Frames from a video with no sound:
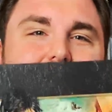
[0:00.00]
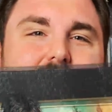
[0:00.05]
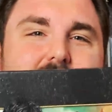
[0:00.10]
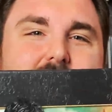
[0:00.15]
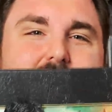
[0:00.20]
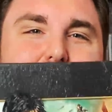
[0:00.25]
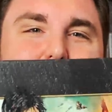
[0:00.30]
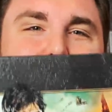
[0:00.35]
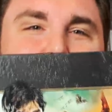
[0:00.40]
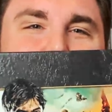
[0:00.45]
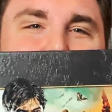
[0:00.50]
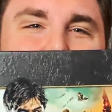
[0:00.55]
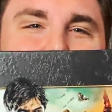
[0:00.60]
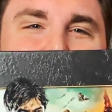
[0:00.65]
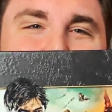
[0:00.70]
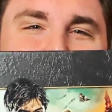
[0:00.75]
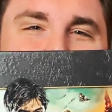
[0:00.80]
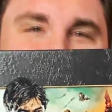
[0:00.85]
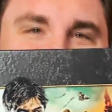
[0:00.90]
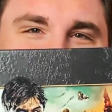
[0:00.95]
Harry Potter
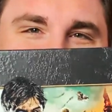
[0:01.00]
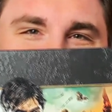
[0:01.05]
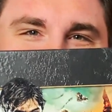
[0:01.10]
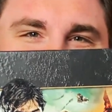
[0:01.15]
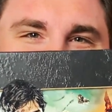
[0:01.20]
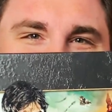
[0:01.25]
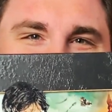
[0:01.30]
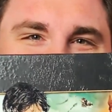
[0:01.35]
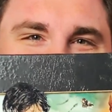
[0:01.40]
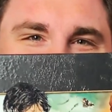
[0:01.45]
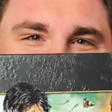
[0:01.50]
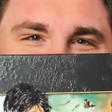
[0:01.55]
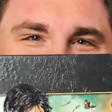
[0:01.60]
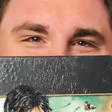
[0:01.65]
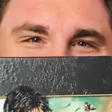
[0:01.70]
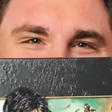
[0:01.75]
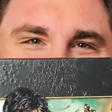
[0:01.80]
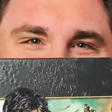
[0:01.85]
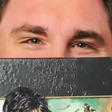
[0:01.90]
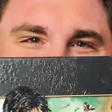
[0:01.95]
Hogwarts
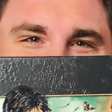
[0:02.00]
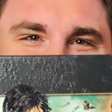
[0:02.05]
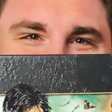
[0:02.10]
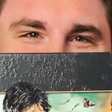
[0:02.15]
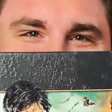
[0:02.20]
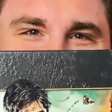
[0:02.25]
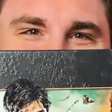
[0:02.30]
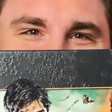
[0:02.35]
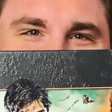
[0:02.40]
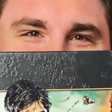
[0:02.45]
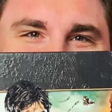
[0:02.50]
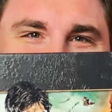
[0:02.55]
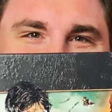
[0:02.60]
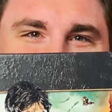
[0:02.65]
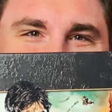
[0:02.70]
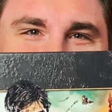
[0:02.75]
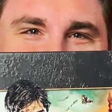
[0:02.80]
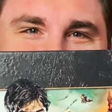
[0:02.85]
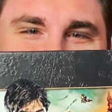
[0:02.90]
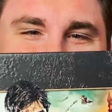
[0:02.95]
collection,
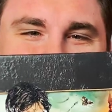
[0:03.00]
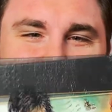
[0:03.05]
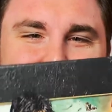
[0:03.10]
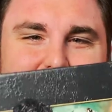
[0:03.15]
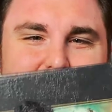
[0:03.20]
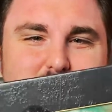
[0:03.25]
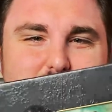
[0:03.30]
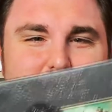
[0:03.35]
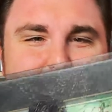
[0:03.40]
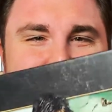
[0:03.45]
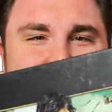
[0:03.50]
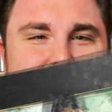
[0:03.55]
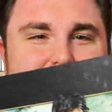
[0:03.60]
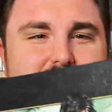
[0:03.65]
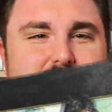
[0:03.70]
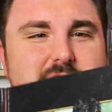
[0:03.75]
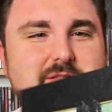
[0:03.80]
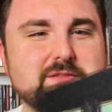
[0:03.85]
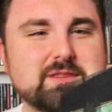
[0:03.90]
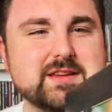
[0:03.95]
and of course,
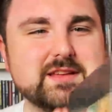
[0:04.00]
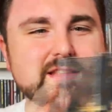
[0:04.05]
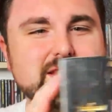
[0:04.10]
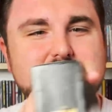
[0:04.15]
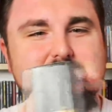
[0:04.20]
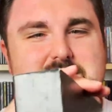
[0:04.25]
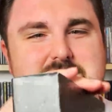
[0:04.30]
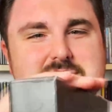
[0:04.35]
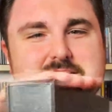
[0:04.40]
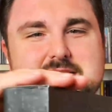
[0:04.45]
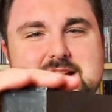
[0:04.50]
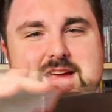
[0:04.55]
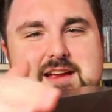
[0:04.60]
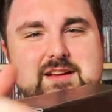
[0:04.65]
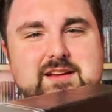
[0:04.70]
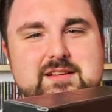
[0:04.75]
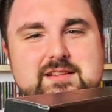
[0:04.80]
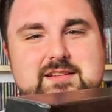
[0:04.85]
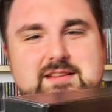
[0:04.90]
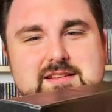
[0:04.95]
it looks
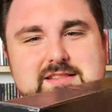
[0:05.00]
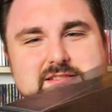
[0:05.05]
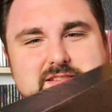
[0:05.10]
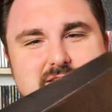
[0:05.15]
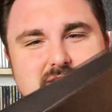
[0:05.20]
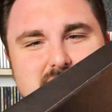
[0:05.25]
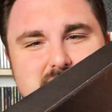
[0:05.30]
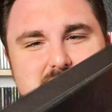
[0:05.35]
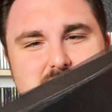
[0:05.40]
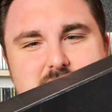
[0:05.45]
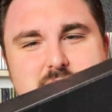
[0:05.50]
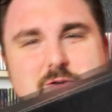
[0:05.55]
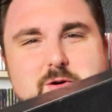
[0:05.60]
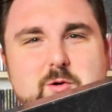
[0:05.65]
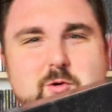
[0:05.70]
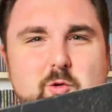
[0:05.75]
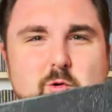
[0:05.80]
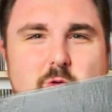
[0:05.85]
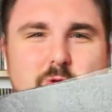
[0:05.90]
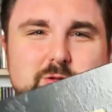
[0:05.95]
like it's
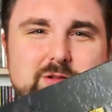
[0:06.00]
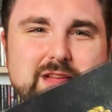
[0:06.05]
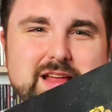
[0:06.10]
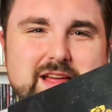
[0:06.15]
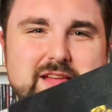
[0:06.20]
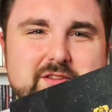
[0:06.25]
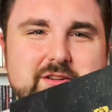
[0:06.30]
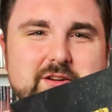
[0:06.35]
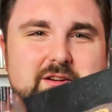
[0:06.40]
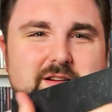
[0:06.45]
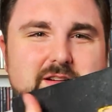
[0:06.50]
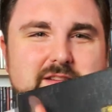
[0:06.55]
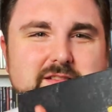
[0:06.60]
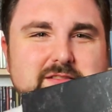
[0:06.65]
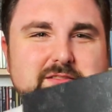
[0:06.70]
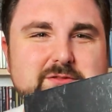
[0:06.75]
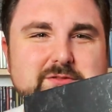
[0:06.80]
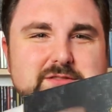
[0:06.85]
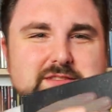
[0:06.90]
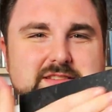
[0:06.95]
old leather.
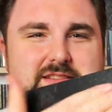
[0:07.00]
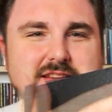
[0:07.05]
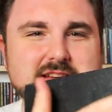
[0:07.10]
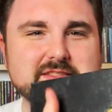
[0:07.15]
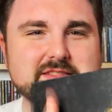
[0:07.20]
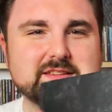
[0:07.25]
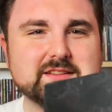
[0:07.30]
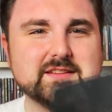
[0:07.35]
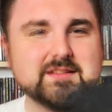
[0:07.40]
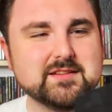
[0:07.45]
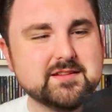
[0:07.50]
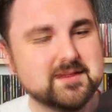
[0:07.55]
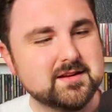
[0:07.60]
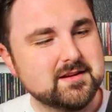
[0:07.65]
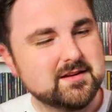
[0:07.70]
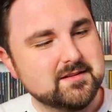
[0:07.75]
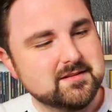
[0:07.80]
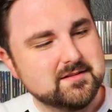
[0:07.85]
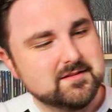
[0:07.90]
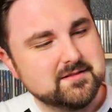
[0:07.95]
Of course, it's got the
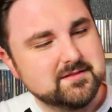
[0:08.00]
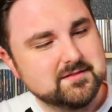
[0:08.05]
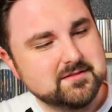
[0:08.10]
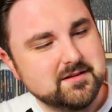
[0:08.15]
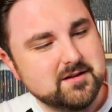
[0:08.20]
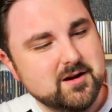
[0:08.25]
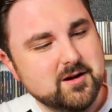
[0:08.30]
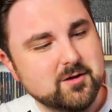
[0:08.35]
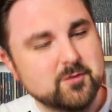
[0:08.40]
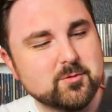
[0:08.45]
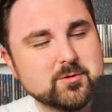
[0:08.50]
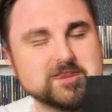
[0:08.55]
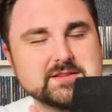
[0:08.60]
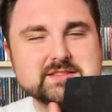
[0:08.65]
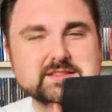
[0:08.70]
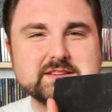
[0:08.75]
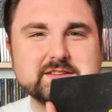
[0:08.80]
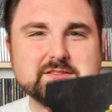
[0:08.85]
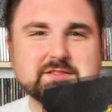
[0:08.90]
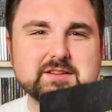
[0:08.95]

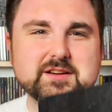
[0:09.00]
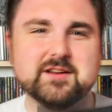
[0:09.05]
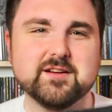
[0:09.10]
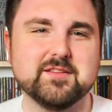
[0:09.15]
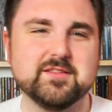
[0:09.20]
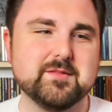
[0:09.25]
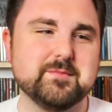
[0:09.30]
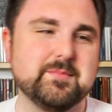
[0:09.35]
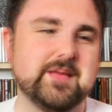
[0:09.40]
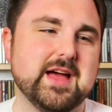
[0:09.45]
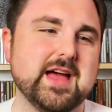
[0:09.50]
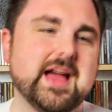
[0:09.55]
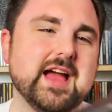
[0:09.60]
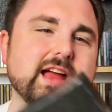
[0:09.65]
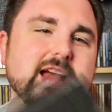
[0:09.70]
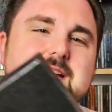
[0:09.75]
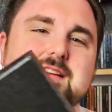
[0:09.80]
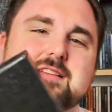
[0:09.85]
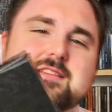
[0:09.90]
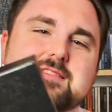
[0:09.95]
Hogwarts seal there on the
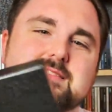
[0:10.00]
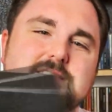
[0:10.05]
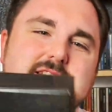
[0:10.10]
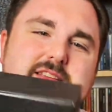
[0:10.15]
back, and